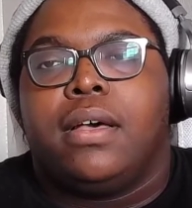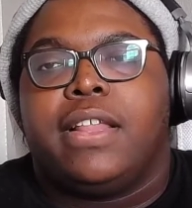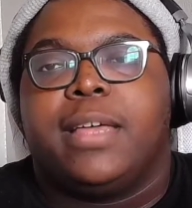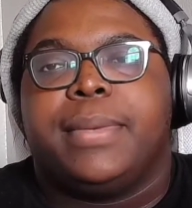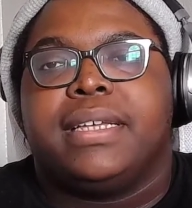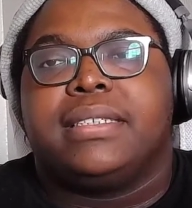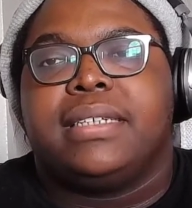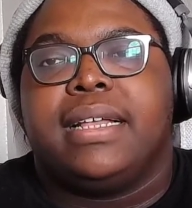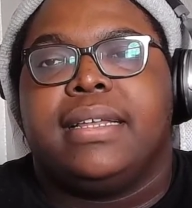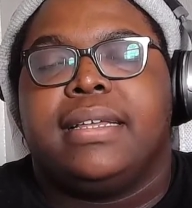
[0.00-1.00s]
all that being
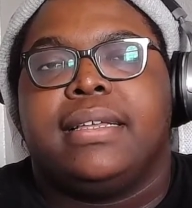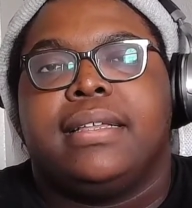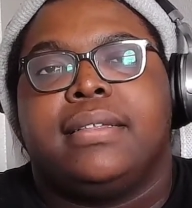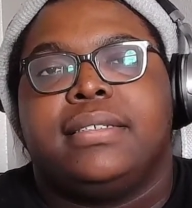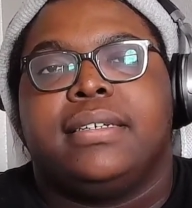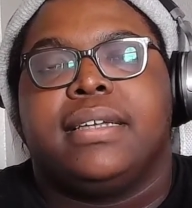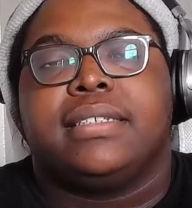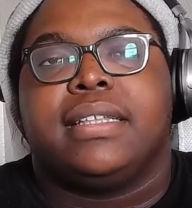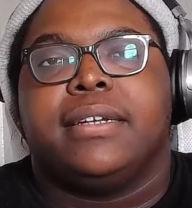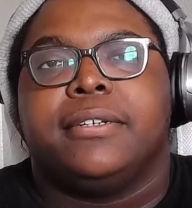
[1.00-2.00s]
said, I'll see you
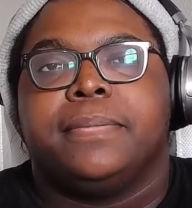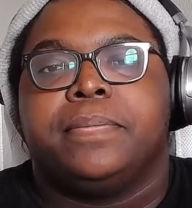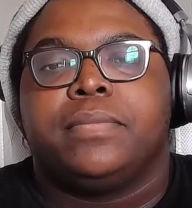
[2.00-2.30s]
guys later.